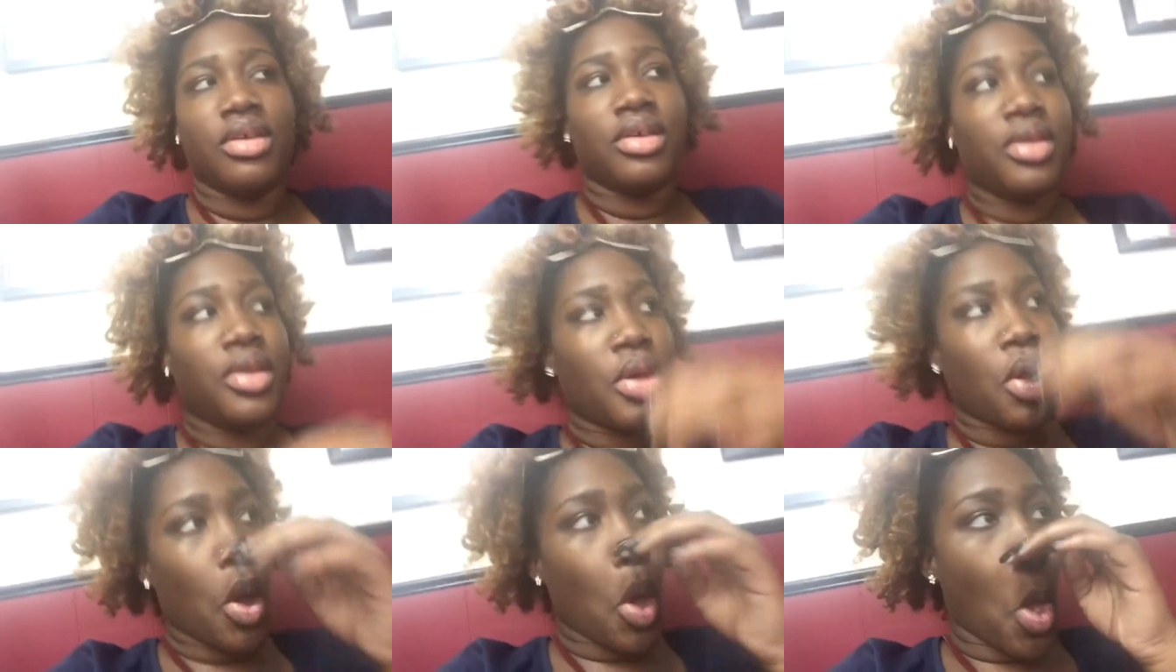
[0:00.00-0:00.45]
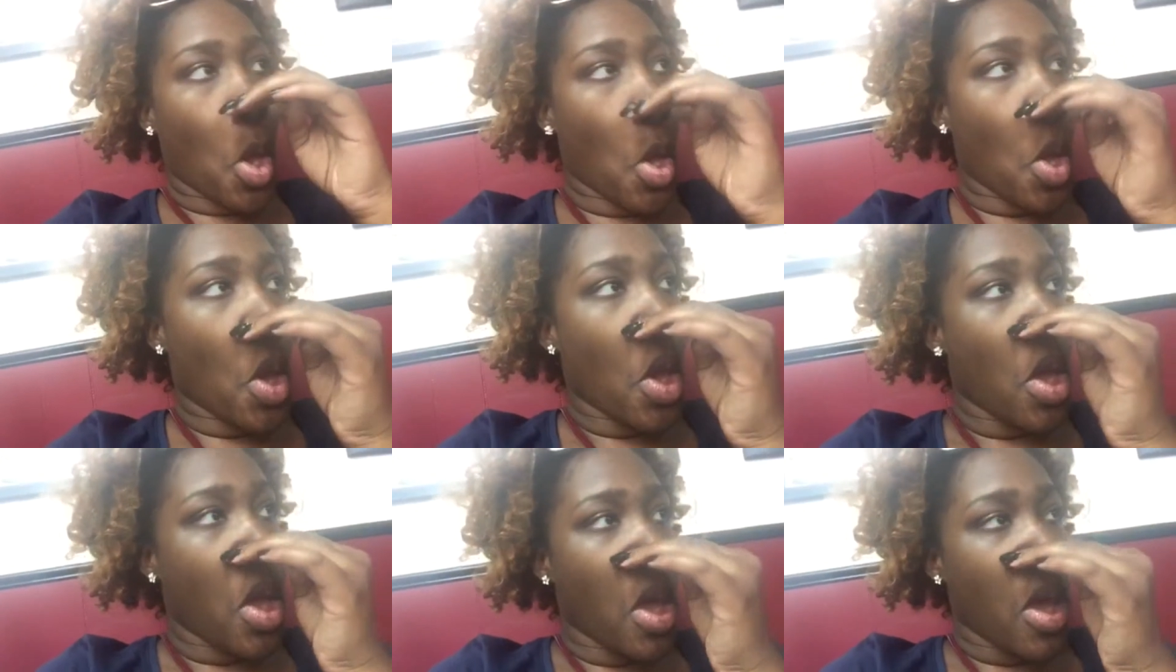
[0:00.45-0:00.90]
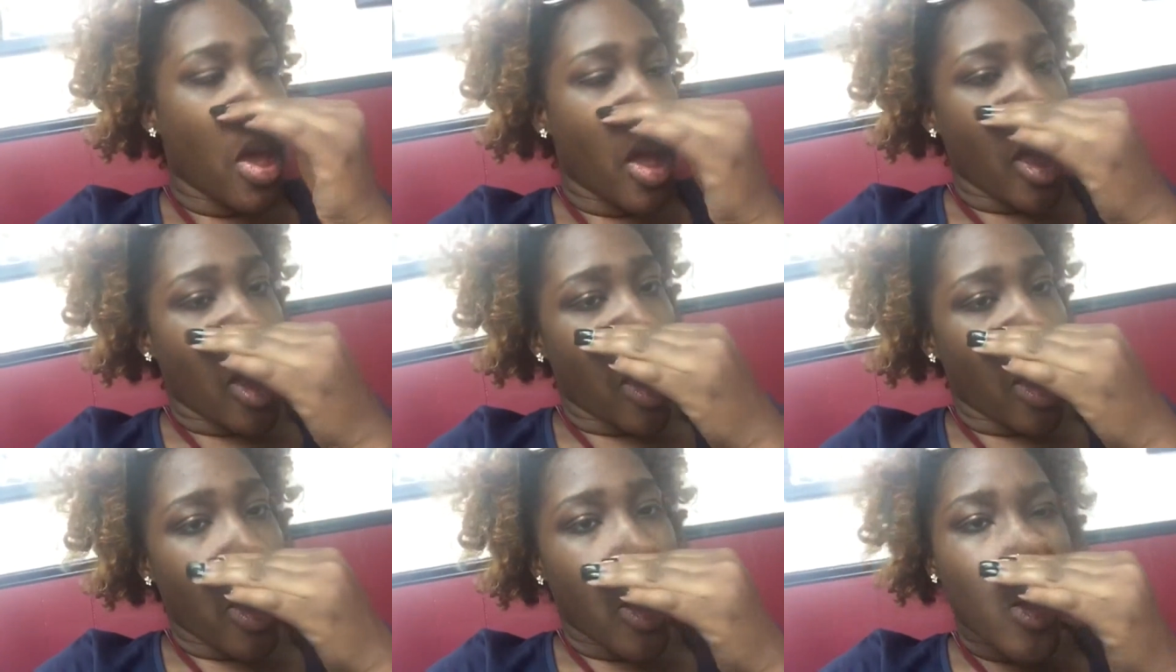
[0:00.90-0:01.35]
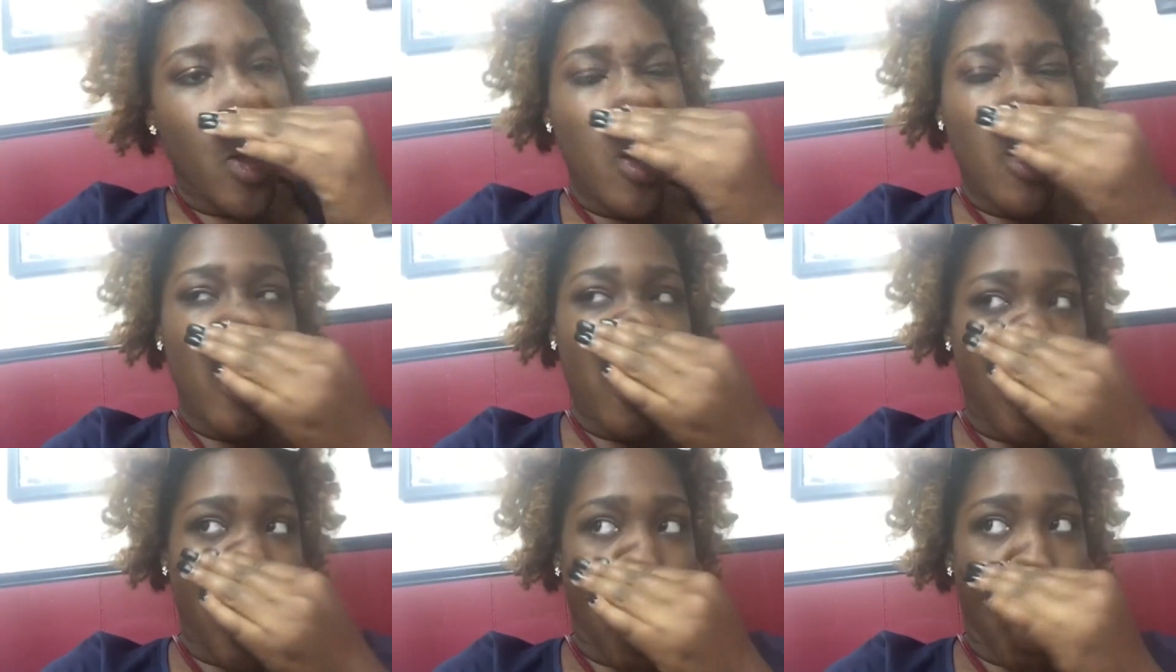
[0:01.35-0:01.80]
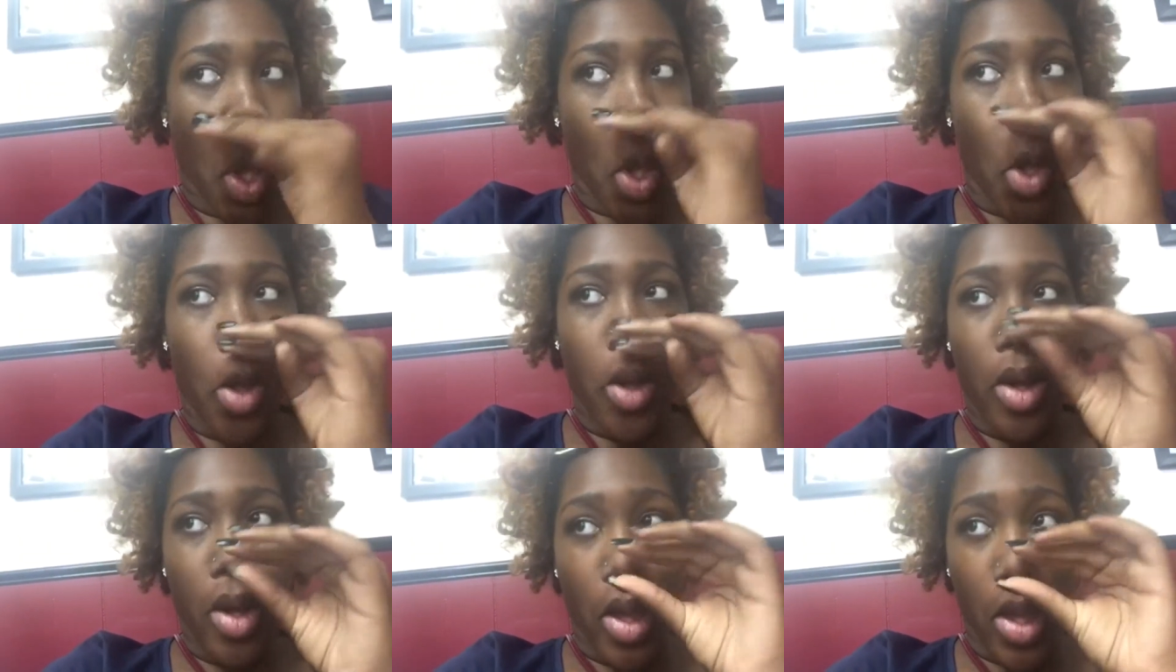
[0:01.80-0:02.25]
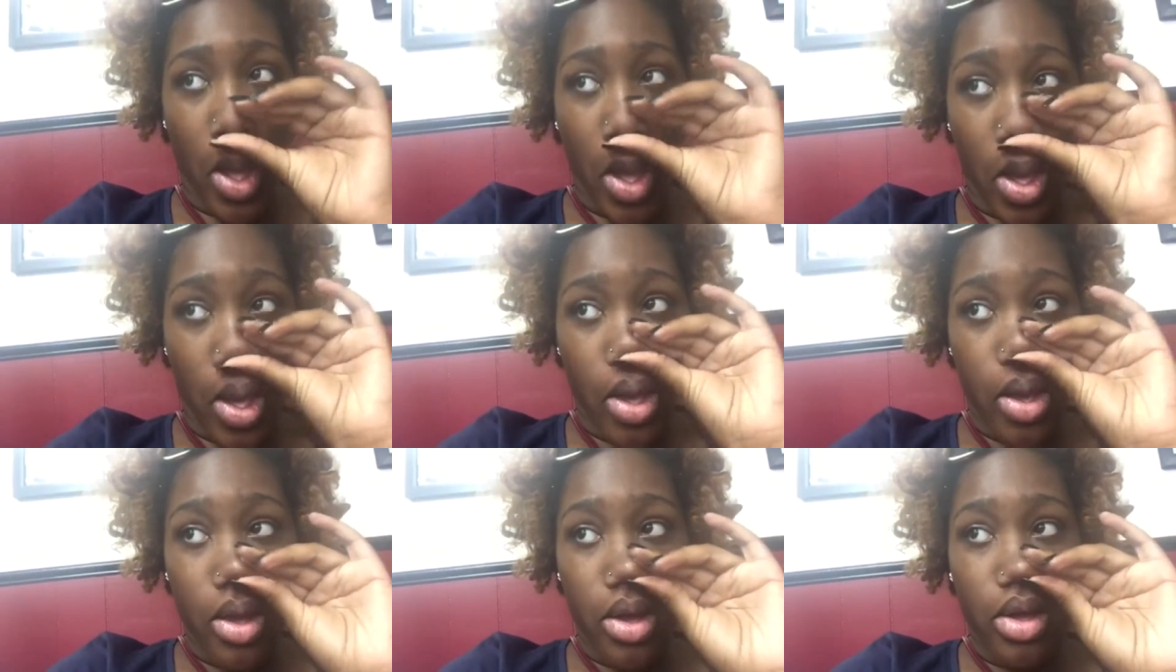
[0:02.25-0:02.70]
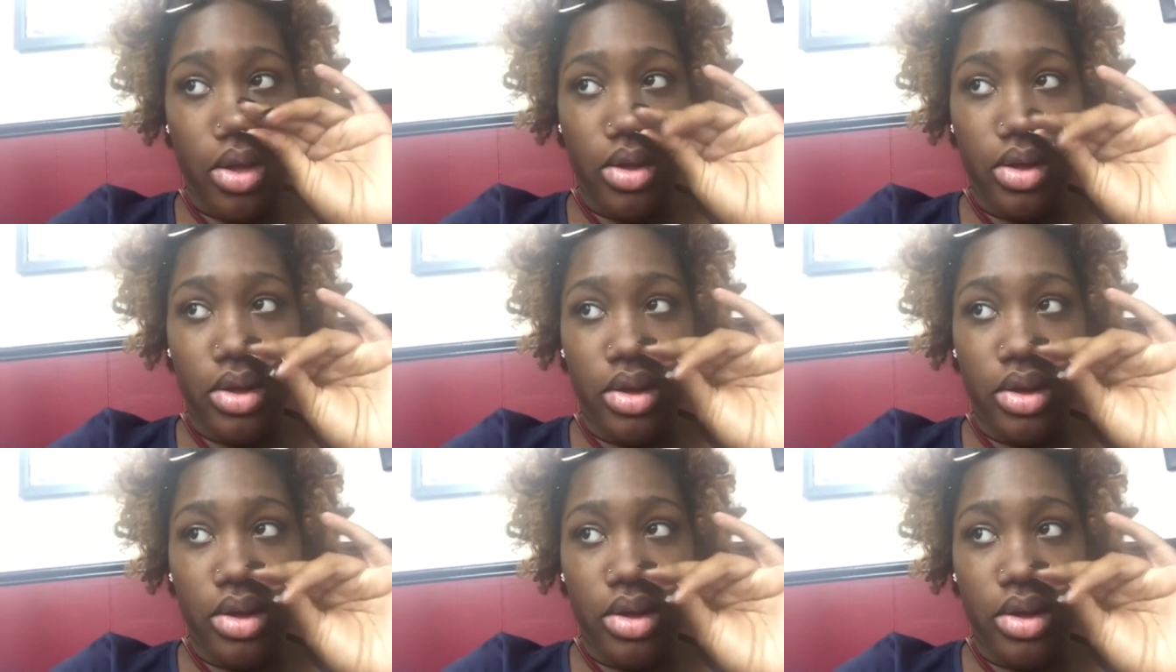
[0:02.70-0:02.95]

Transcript: I don't know what the problem is. No.